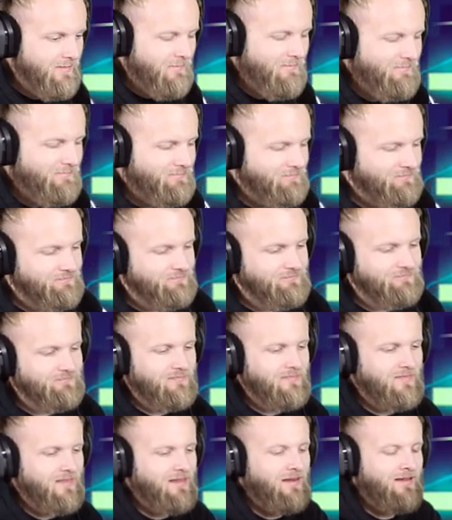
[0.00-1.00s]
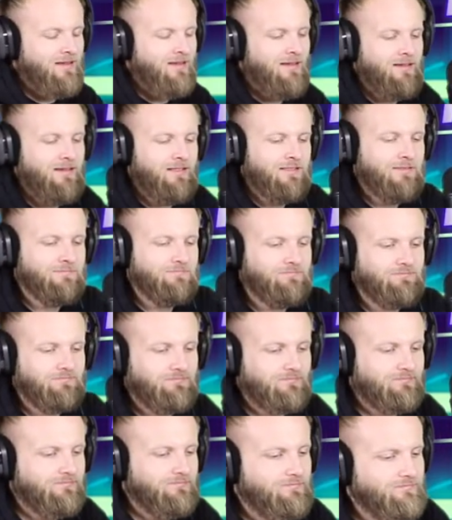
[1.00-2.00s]

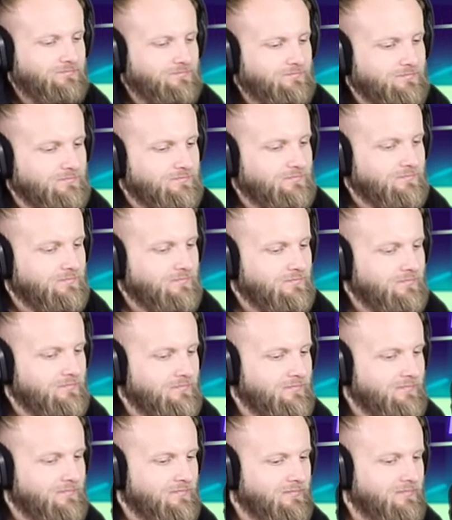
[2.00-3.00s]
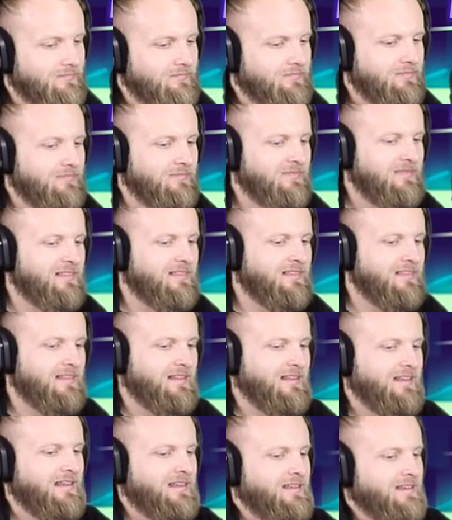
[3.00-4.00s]

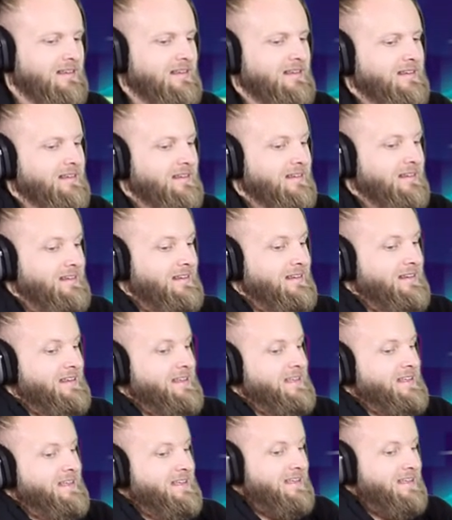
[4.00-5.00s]
No words are spoken by the person on screen.